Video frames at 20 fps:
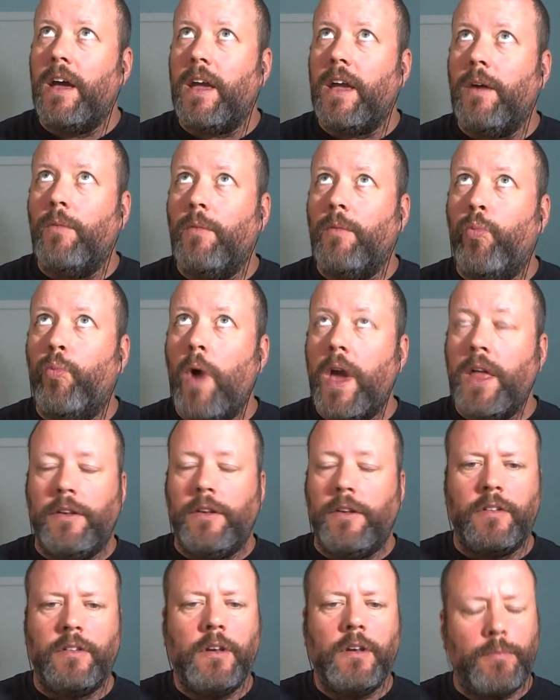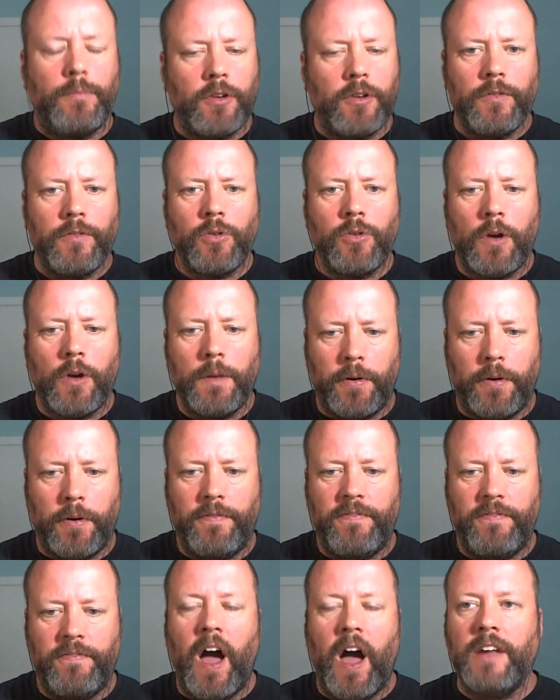when, does an observatory
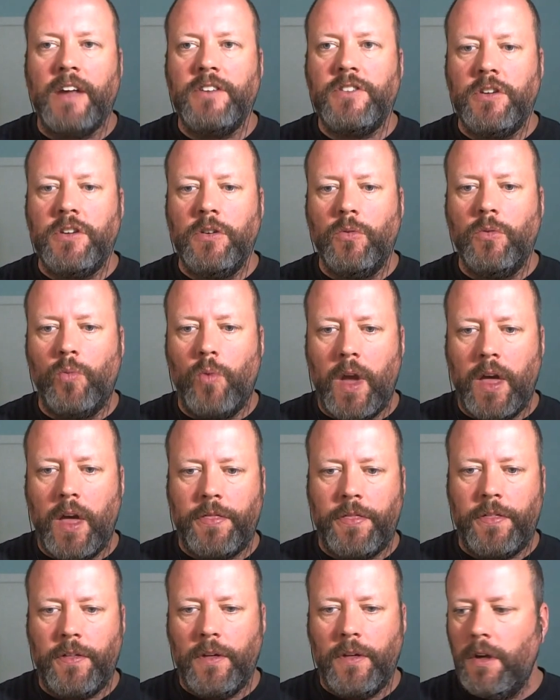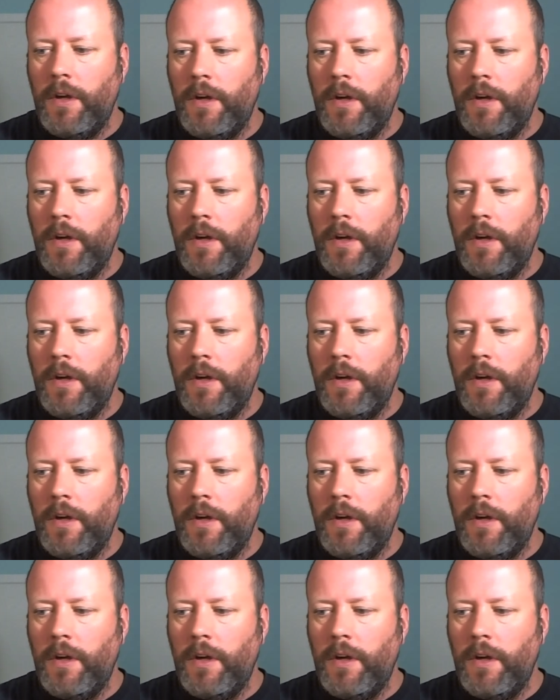provide you with